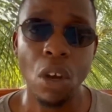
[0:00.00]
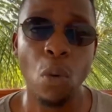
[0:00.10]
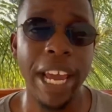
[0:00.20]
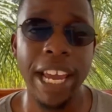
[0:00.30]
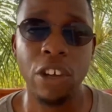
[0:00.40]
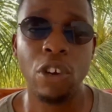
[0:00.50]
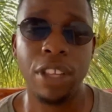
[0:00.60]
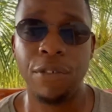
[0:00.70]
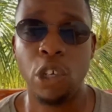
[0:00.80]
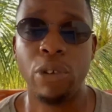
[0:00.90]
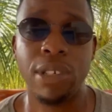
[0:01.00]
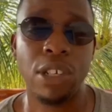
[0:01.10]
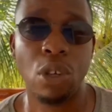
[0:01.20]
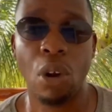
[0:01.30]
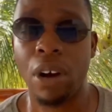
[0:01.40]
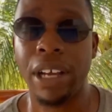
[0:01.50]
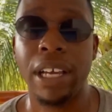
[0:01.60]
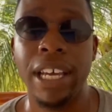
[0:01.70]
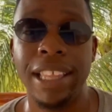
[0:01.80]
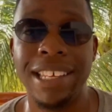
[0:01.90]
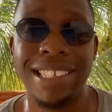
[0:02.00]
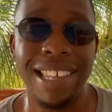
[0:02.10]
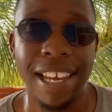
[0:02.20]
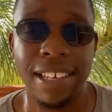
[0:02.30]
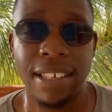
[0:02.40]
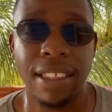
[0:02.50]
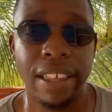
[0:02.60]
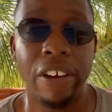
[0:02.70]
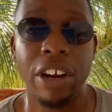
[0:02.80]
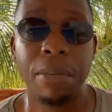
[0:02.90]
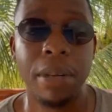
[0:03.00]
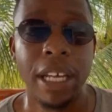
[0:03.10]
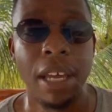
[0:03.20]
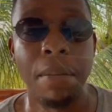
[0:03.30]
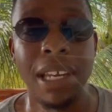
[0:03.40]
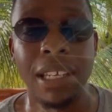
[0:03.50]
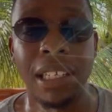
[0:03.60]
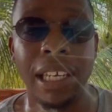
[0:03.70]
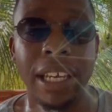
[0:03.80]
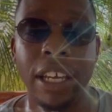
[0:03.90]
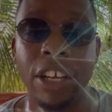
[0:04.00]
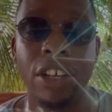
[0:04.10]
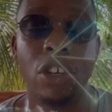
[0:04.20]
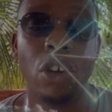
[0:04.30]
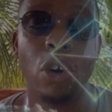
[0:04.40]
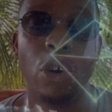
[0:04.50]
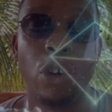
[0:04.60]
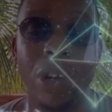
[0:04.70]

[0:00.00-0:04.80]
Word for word: where, you know, they've chosen to lock their stake is Ethereum immediately, you know, you